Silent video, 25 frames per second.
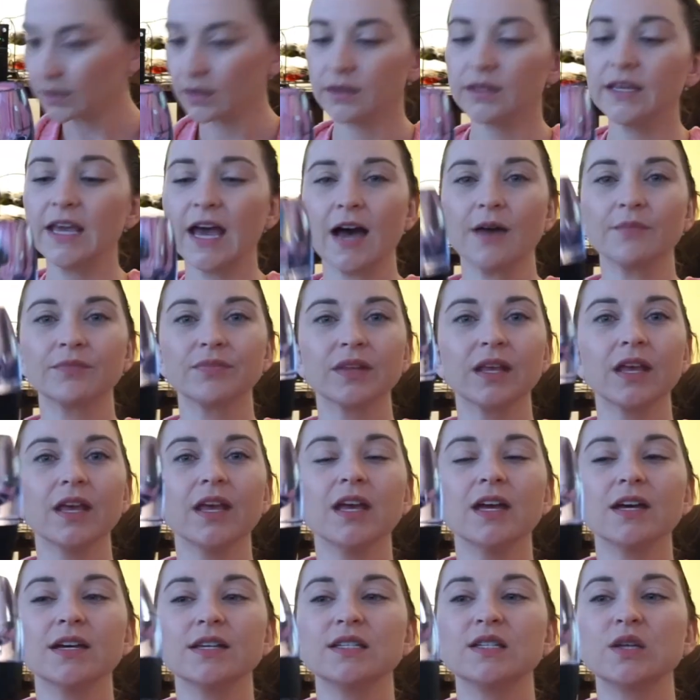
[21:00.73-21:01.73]
Yeah.
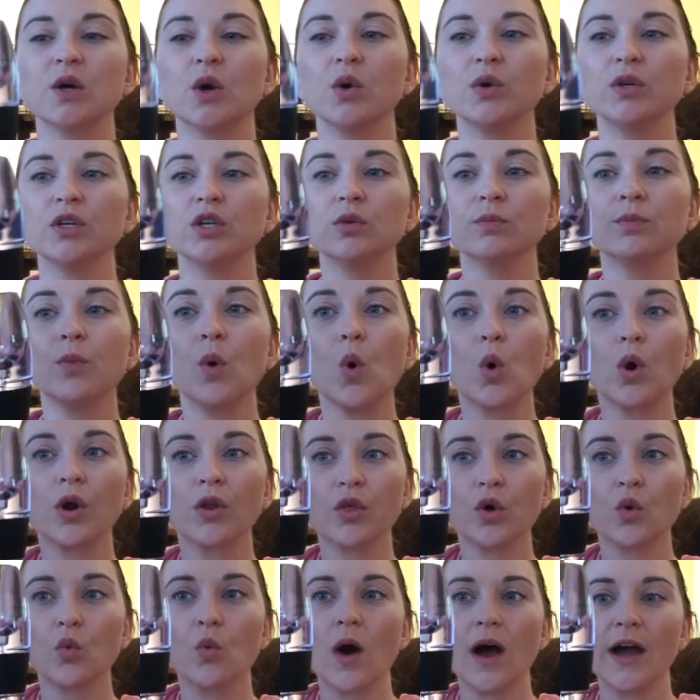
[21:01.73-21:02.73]
So you pour
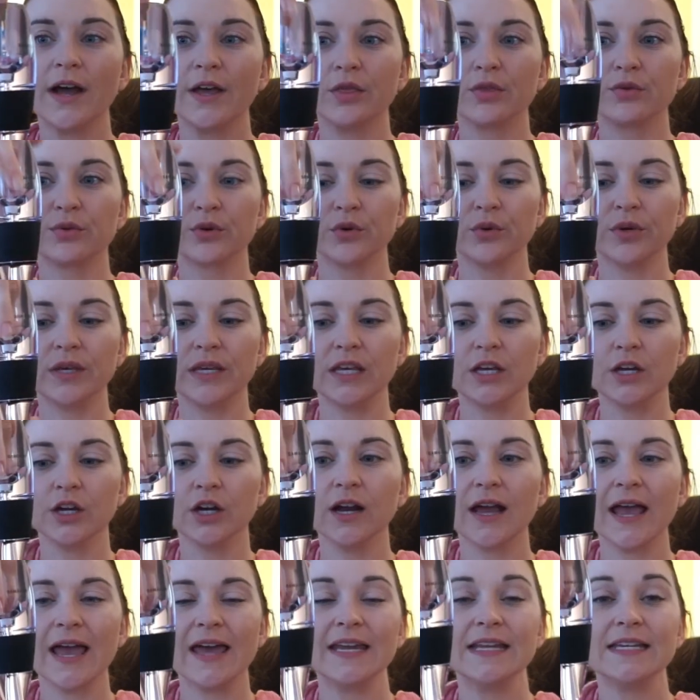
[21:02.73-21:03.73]
the wine through
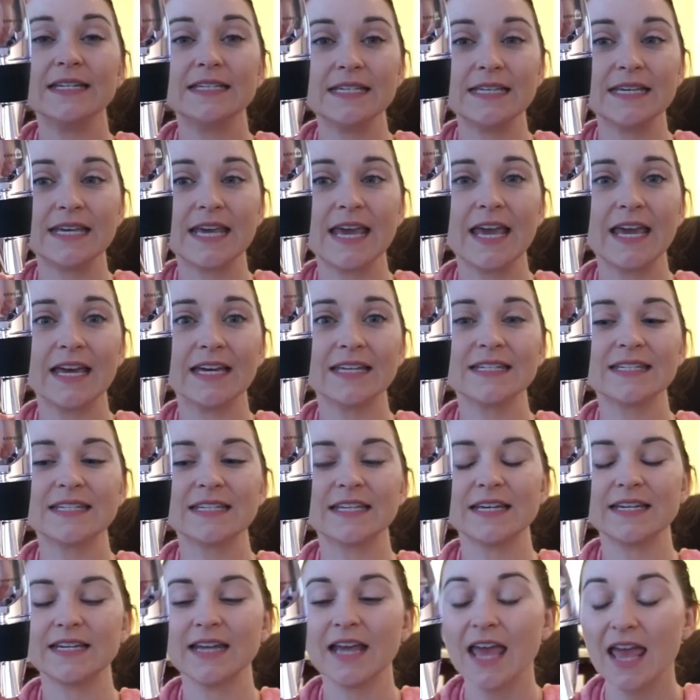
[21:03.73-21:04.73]
here and it decants
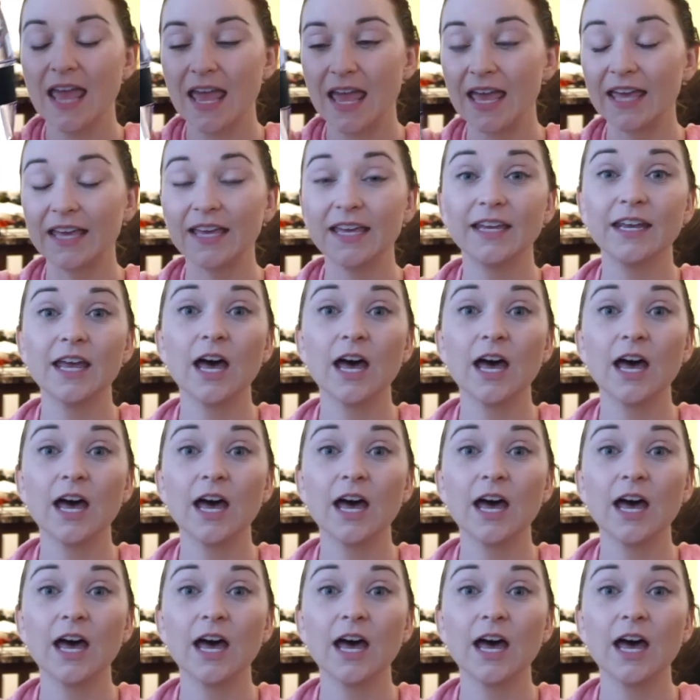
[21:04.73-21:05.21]
it and can